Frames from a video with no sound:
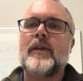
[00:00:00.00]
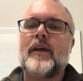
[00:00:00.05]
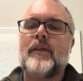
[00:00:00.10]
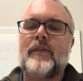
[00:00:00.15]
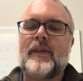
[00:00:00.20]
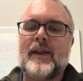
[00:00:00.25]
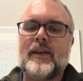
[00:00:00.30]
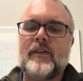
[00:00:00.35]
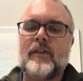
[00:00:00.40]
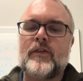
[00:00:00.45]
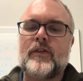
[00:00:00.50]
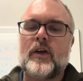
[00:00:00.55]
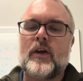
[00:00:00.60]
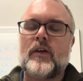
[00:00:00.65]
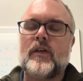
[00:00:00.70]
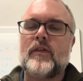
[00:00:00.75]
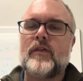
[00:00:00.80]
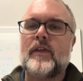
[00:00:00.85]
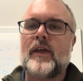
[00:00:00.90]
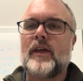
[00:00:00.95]

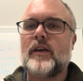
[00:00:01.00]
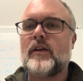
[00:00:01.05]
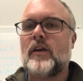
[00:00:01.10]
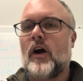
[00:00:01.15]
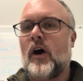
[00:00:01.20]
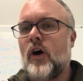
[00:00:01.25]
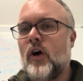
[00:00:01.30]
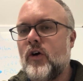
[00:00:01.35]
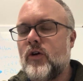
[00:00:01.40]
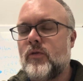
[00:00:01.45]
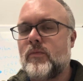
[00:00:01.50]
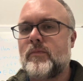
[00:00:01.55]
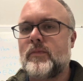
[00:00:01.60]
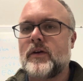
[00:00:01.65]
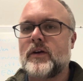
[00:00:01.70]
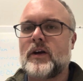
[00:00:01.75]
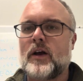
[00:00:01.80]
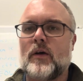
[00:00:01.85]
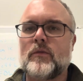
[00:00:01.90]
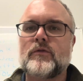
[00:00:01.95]
that
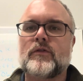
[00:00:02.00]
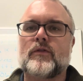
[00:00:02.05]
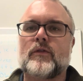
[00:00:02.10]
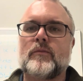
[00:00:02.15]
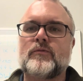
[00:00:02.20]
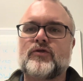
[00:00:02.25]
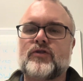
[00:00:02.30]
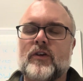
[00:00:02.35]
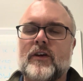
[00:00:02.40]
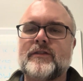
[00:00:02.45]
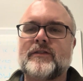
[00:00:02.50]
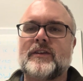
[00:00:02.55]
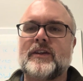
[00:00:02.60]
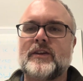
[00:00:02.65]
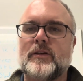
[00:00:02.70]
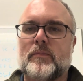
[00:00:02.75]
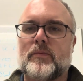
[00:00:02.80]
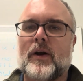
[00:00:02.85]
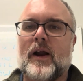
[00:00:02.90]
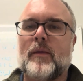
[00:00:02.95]
hope comes from trusting
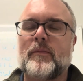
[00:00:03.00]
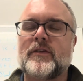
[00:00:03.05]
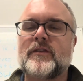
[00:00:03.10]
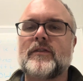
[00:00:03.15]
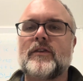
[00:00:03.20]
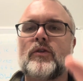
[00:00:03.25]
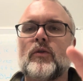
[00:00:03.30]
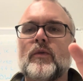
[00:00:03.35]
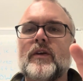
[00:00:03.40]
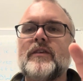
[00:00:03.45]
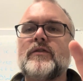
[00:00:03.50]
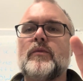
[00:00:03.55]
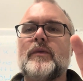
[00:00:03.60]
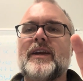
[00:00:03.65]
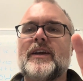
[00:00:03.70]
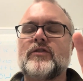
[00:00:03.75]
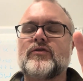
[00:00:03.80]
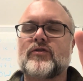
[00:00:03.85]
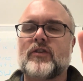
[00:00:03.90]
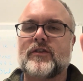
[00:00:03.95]
the promise. And the reason we
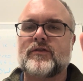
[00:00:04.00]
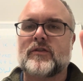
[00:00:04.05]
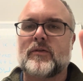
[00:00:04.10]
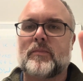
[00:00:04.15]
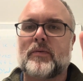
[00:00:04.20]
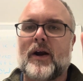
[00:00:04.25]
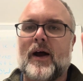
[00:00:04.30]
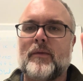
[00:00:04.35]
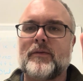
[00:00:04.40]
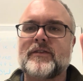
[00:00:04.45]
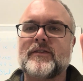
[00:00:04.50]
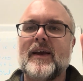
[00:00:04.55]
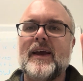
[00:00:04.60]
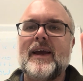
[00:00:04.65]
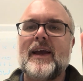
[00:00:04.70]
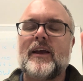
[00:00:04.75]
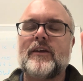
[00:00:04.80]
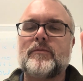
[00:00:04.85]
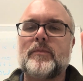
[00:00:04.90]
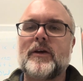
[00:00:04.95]
can trust the promise
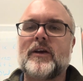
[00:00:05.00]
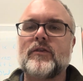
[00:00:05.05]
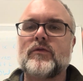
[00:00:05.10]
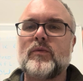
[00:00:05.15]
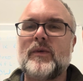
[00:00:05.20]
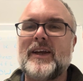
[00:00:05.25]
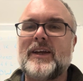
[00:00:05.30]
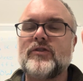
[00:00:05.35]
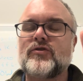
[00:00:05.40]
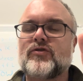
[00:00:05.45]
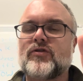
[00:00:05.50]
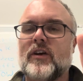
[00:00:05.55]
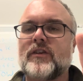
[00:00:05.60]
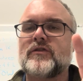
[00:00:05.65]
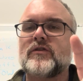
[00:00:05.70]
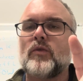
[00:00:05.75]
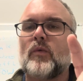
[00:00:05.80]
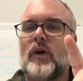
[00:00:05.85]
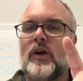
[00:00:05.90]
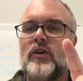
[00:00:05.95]
is because we can
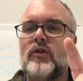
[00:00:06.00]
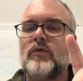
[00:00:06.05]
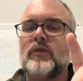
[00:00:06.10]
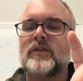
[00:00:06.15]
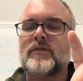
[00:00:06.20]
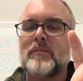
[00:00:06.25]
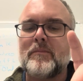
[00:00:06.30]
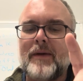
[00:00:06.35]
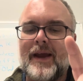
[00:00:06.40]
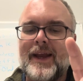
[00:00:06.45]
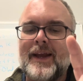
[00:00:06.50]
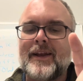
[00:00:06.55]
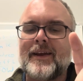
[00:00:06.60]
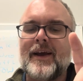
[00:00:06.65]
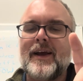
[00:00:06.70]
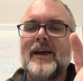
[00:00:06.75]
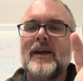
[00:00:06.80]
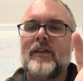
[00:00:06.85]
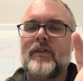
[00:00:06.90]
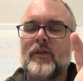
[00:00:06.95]
trust the one who has
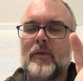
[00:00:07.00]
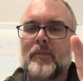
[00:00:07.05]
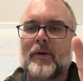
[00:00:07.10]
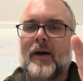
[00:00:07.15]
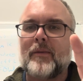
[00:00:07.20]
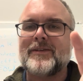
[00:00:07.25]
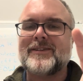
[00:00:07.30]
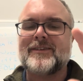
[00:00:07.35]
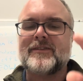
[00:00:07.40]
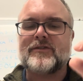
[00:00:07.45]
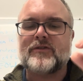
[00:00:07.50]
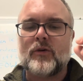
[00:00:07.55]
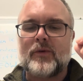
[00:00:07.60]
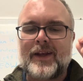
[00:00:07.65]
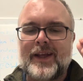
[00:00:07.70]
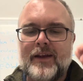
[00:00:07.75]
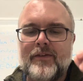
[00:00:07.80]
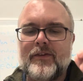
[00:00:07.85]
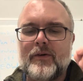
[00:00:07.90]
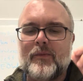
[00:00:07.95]
made the promise. And so
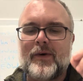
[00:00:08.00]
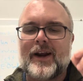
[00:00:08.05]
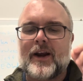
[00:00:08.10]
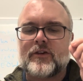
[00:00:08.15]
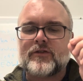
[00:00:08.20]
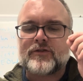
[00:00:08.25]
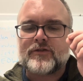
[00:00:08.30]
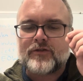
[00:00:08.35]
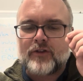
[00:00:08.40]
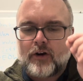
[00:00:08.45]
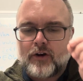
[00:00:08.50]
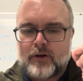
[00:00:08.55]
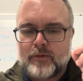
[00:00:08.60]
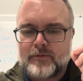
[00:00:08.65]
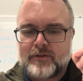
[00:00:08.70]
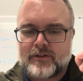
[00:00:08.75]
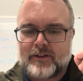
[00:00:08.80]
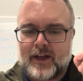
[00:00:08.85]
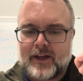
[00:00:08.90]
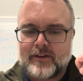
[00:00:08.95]
even when our
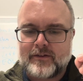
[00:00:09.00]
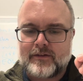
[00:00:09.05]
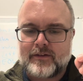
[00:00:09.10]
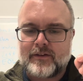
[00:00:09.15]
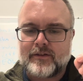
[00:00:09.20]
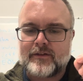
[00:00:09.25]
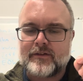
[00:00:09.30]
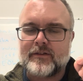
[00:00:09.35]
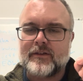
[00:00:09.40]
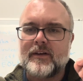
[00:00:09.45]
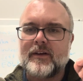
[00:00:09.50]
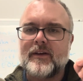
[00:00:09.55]
circumstances